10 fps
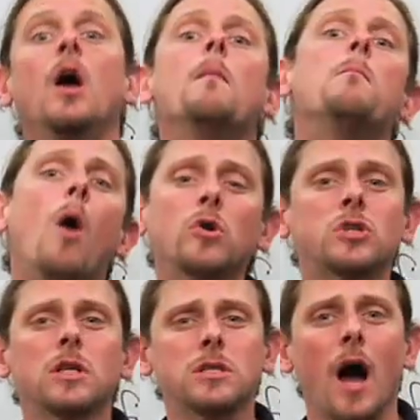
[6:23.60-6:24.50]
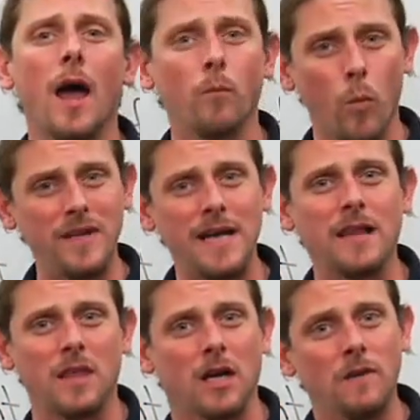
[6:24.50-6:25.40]
Most of the time, we take
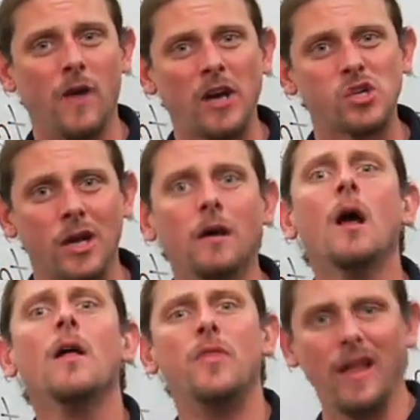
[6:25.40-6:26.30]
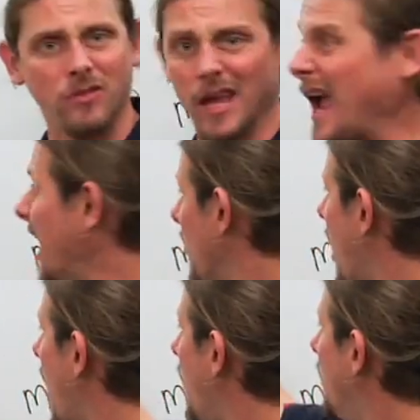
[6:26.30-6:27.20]
the convention that the
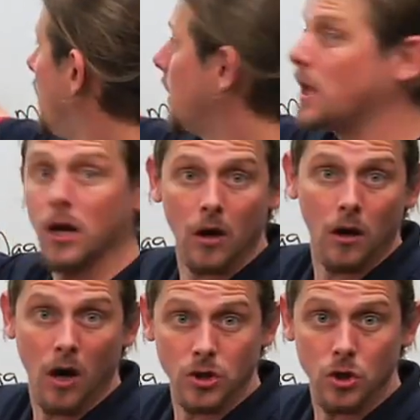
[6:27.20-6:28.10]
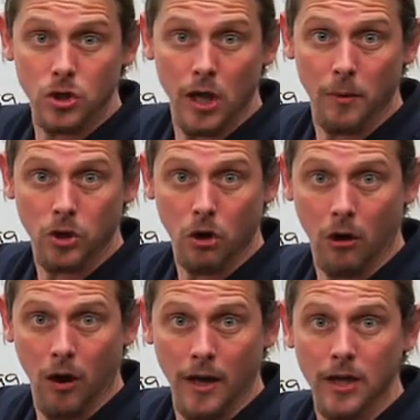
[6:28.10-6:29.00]
arrow here associated with the
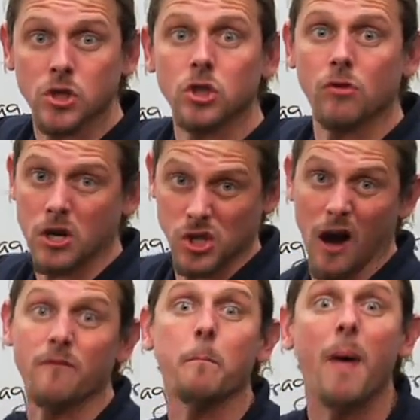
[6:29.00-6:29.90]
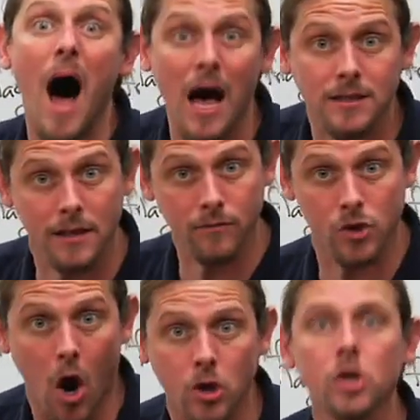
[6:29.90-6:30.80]
current is the direction of positive
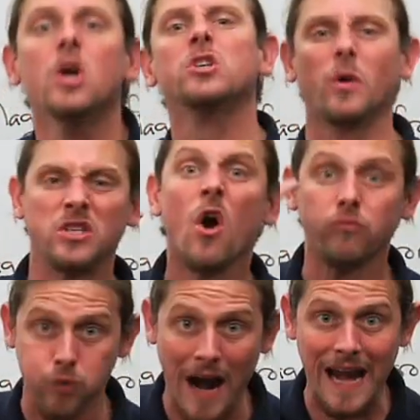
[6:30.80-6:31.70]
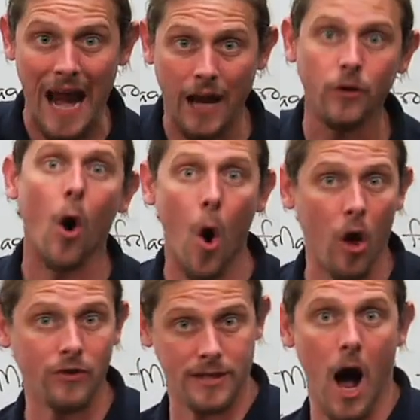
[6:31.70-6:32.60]
charge. So it's right hand all
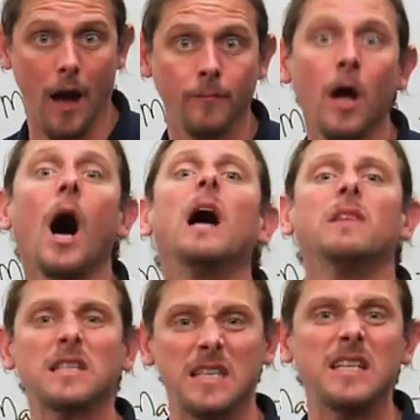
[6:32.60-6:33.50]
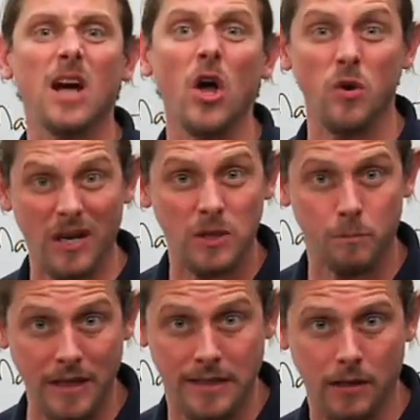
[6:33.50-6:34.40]
the time, unless they tell you
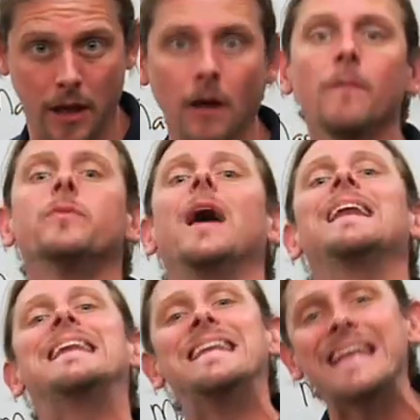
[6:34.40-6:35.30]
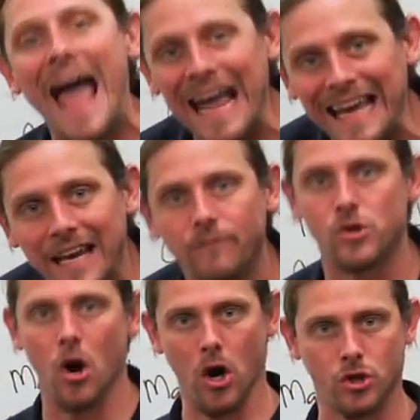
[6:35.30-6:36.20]
explicitly that negative
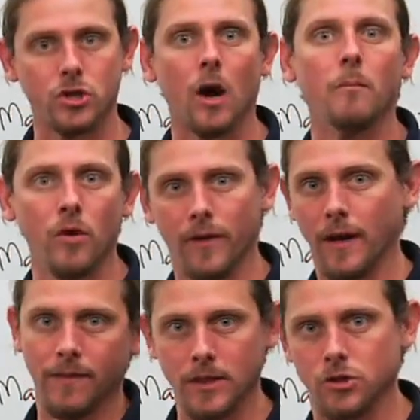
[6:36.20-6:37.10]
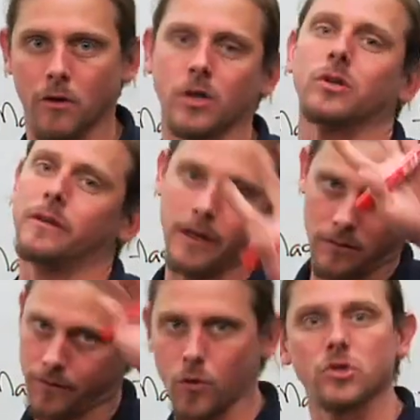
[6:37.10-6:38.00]
charges are moving in this direction, and then,
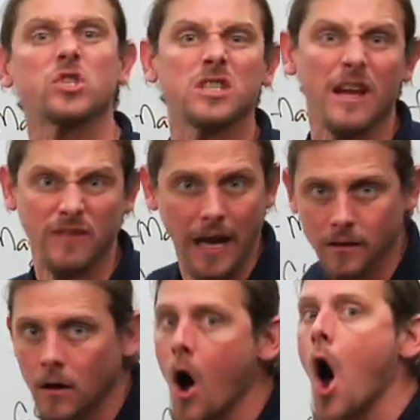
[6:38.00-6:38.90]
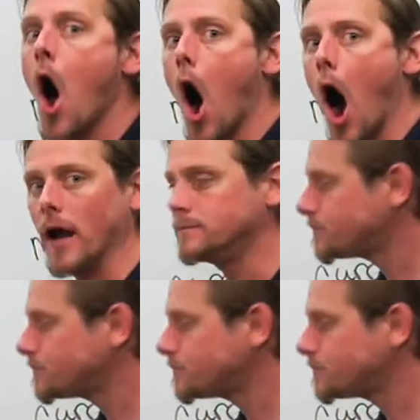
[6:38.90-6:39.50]
of course, just left hand. All right.